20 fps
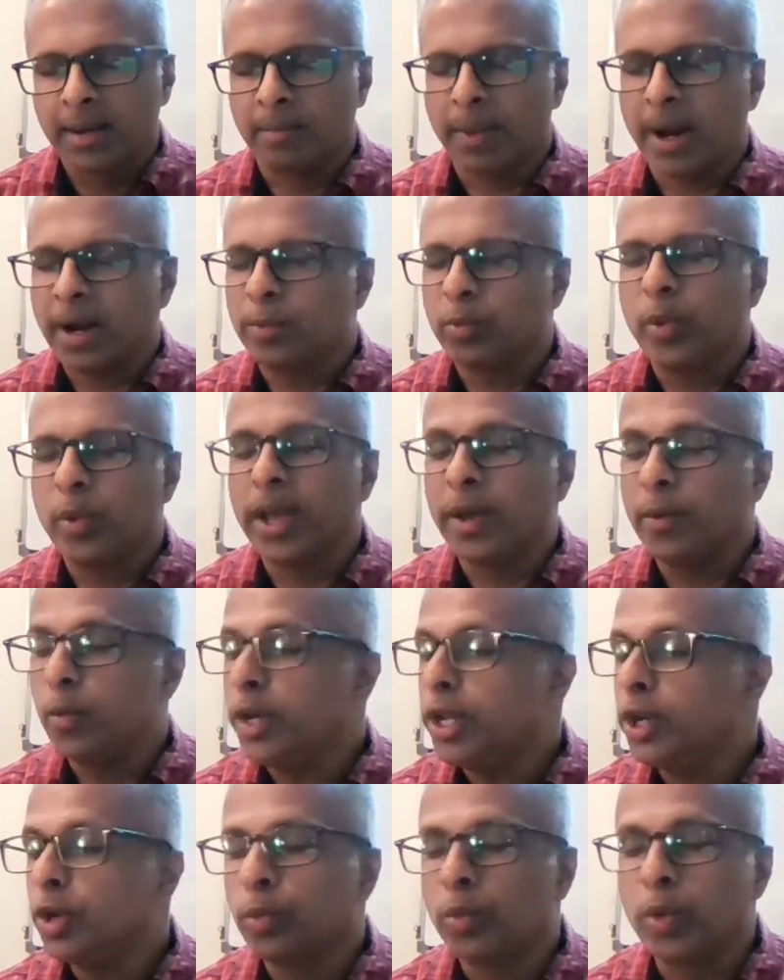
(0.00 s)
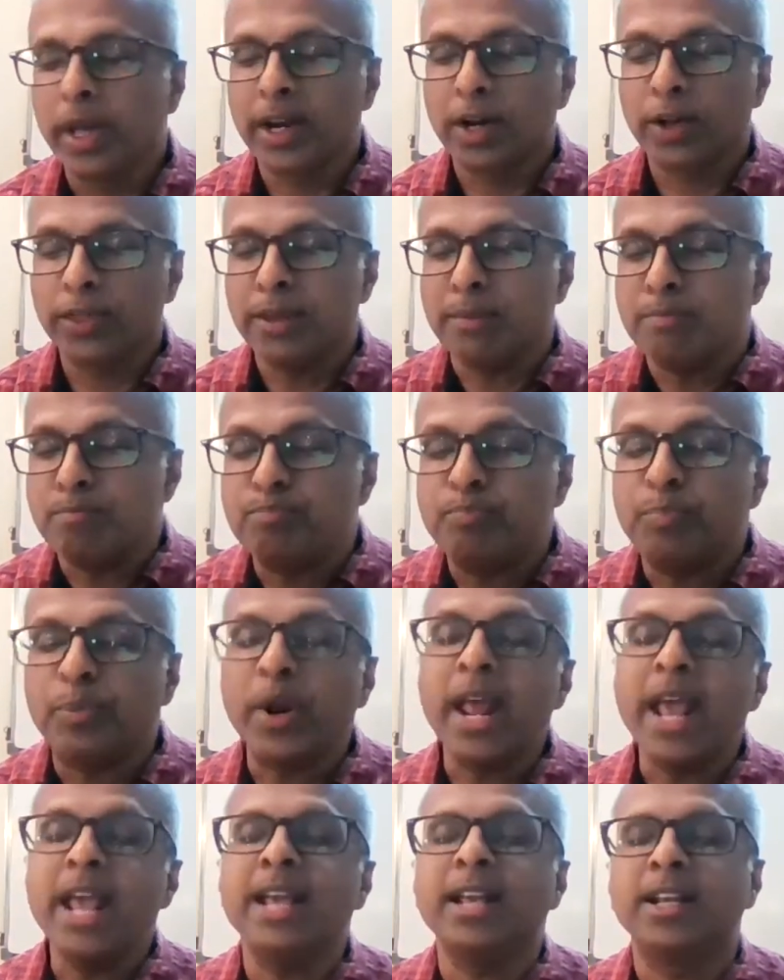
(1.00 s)
But we know we're on the
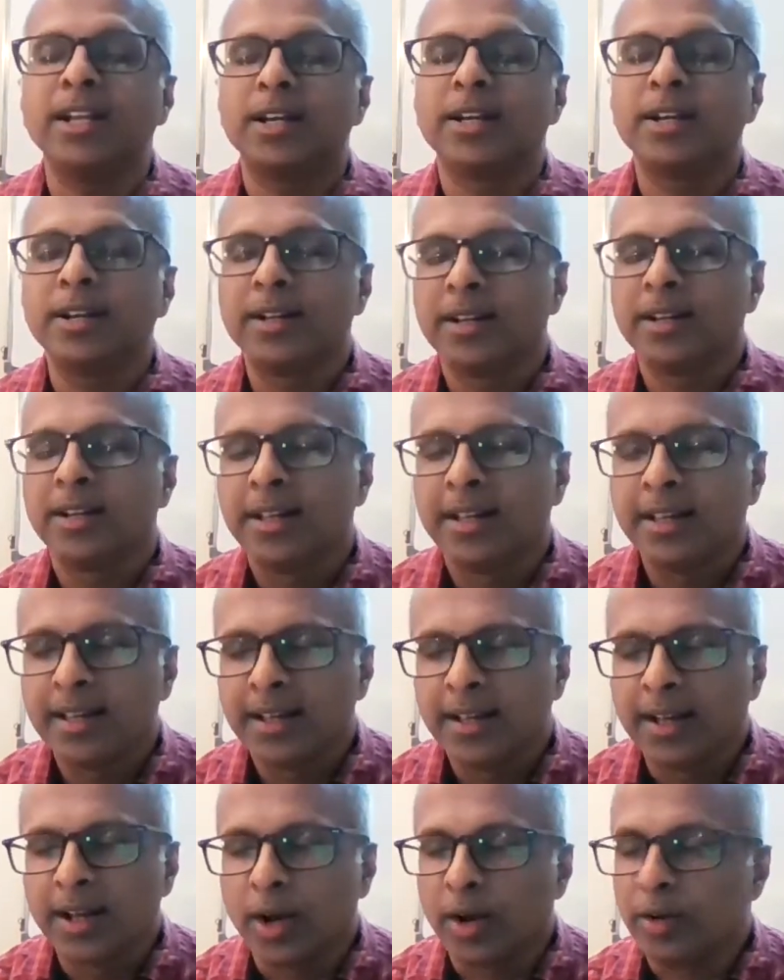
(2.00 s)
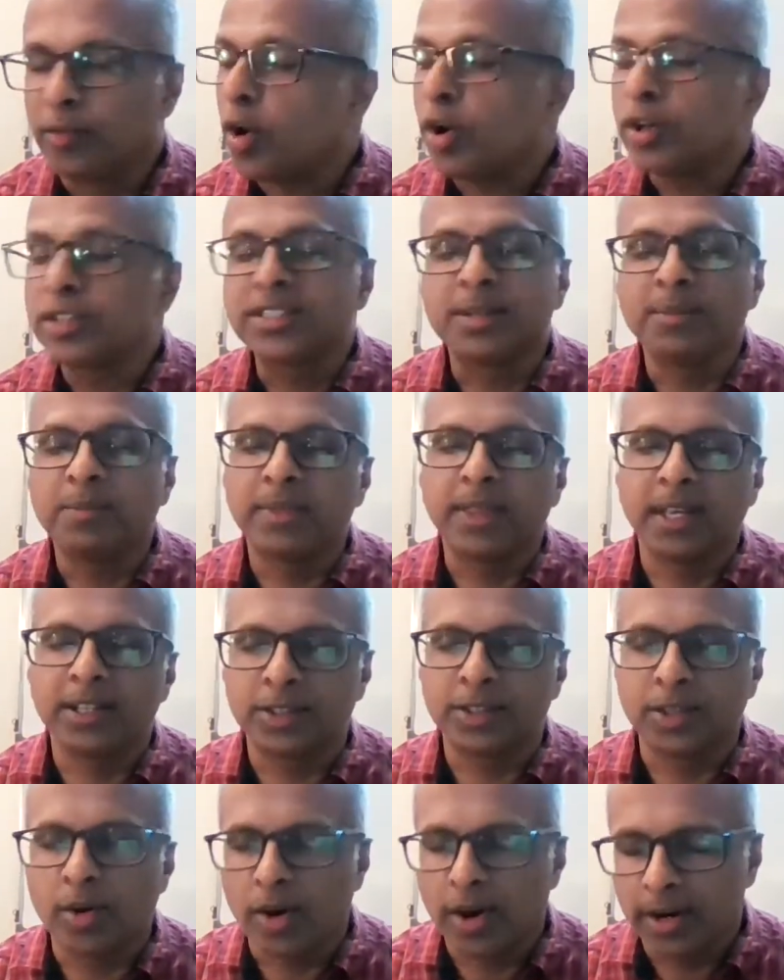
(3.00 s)
brink of awesome
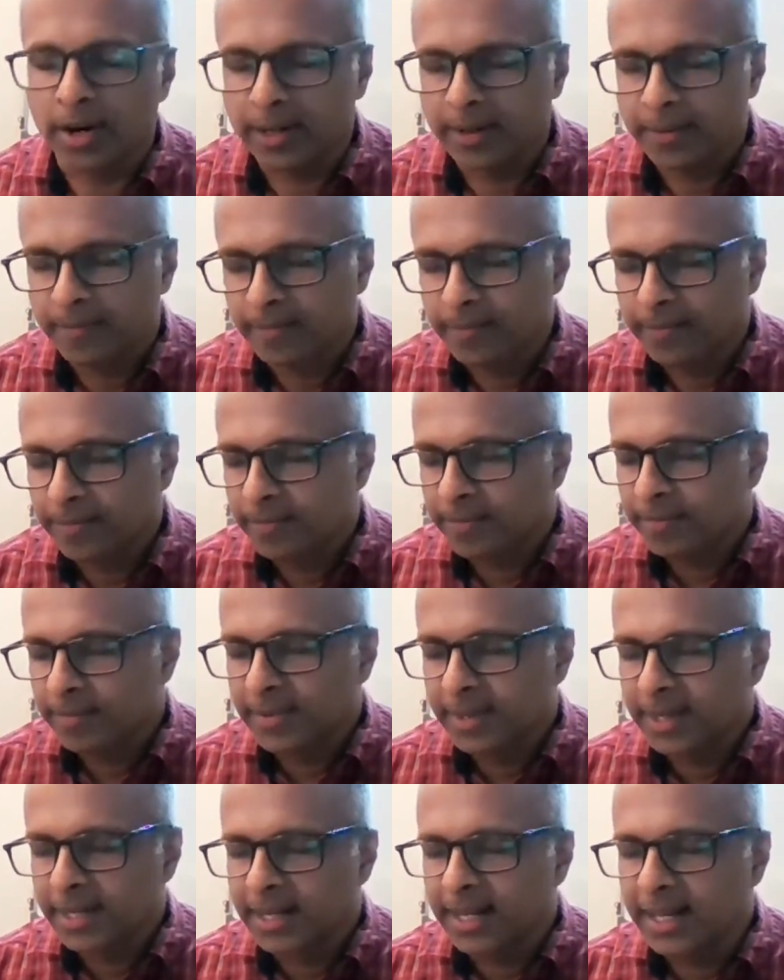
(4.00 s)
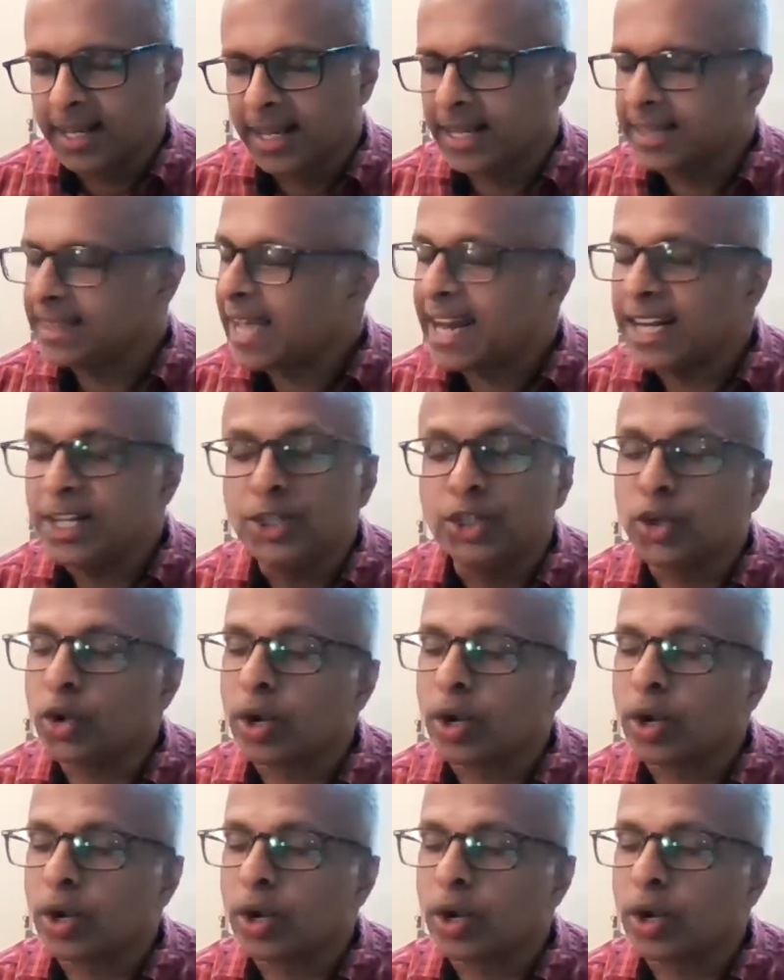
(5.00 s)
things, God. And that is